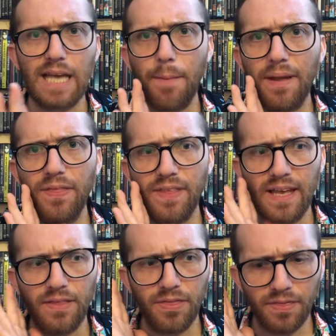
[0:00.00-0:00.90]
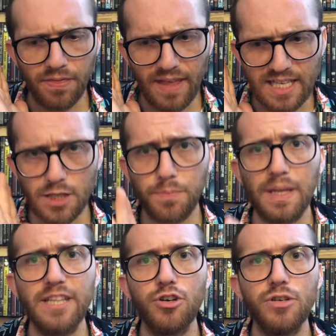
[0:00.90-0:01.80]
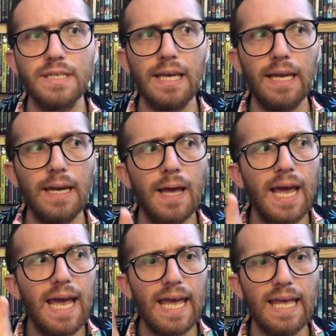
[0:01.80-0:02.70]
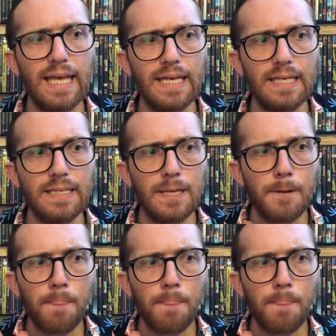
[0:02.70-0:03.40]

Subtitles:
I mean, the splinter scene is